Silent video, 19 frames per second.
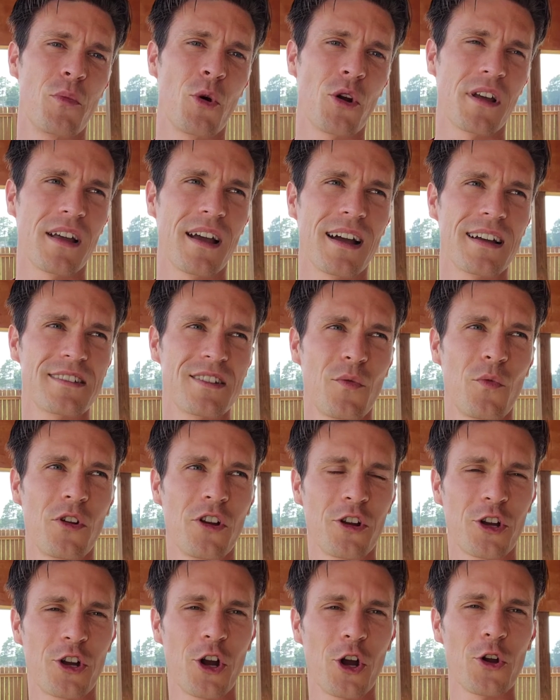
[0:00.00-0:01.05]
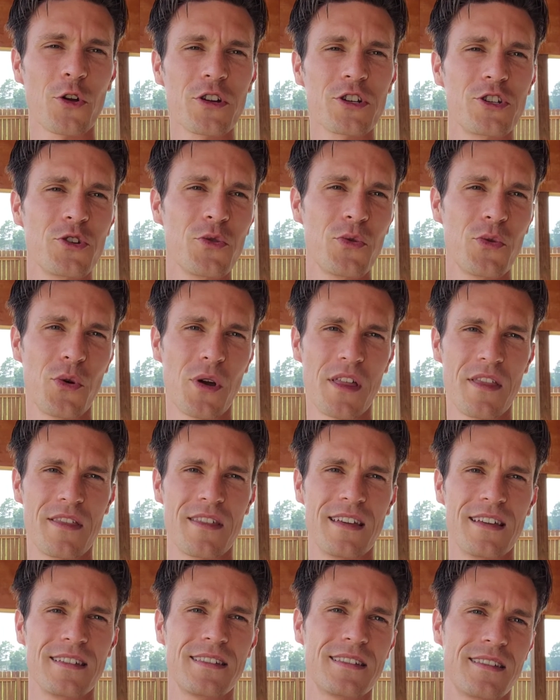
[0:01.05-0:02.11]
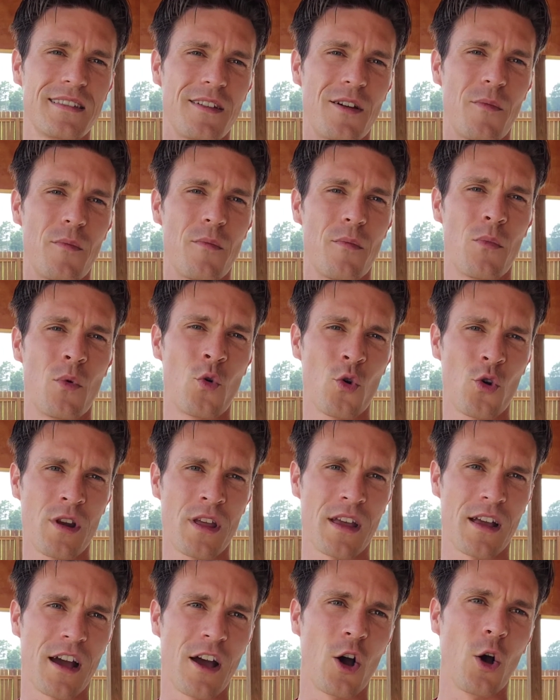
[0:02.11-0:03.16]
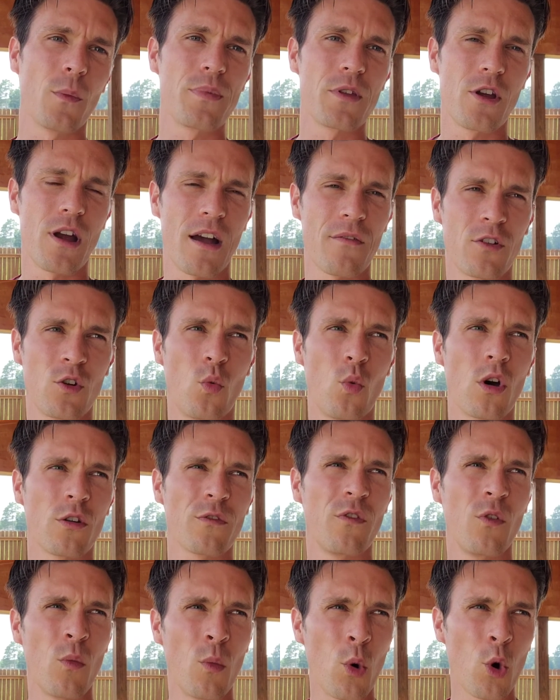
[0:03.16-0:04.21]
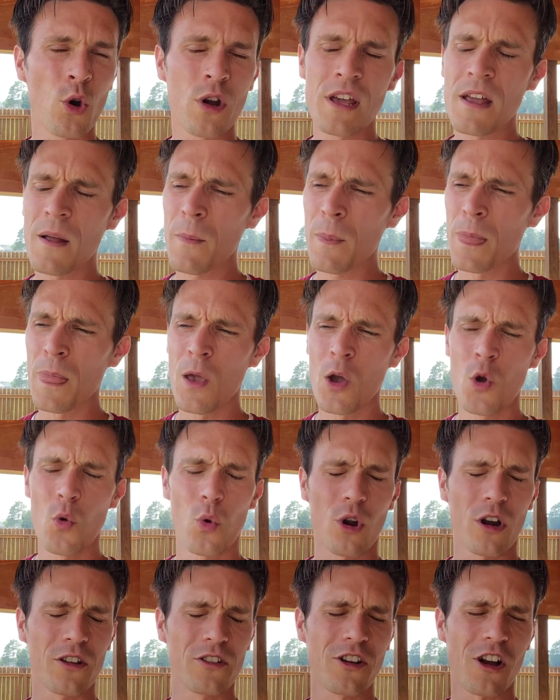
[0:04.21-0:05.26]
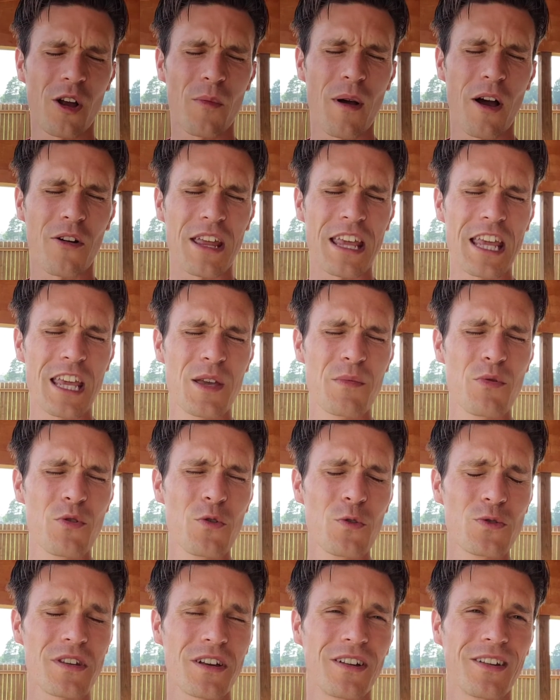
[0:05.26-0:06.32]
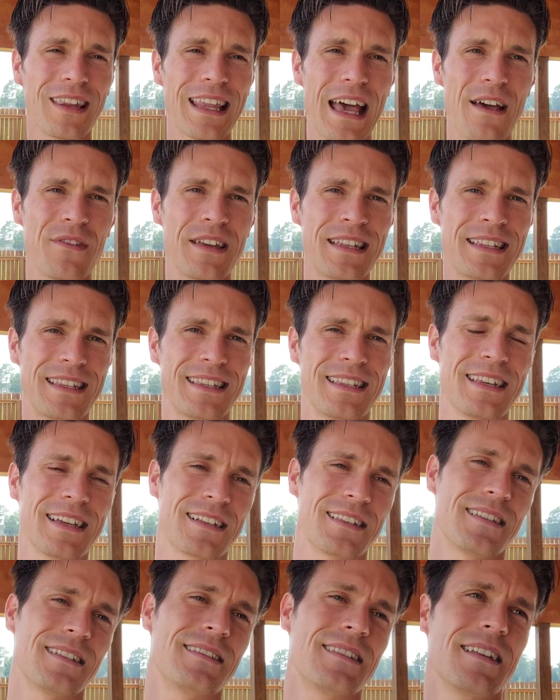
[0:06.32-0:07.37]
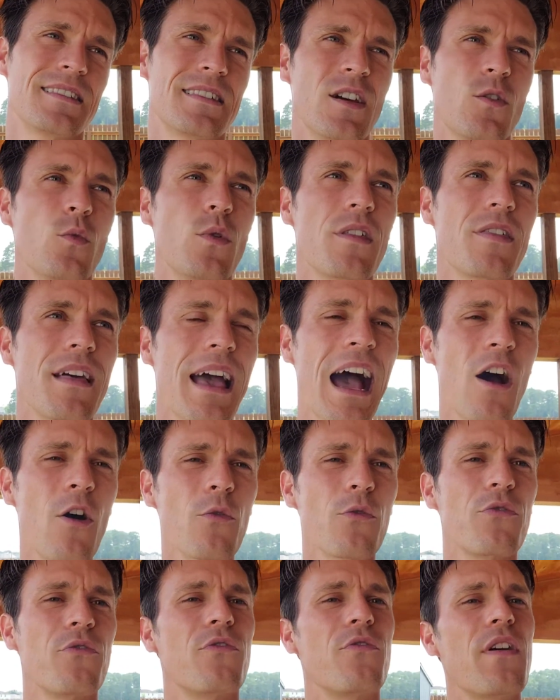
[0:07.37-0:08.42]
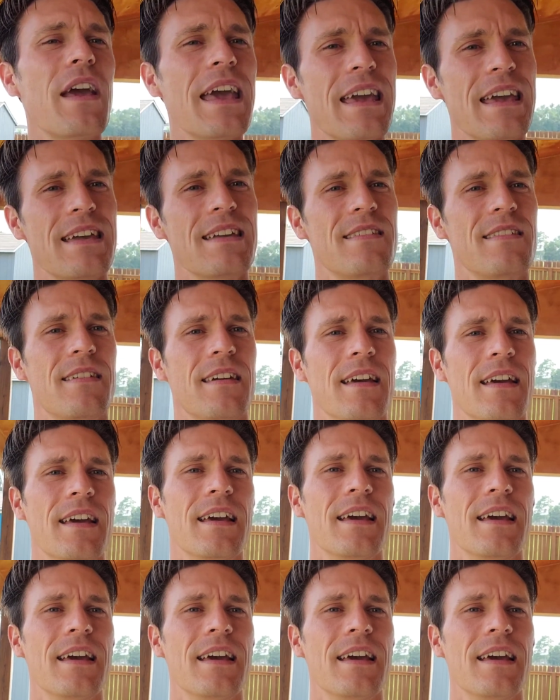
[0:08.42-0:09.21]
Good morning, guys. I want to encourage you this morning. I hope that you're having a wonderful morning. We're going to talk about Hebrews 11 6. It says that without faith,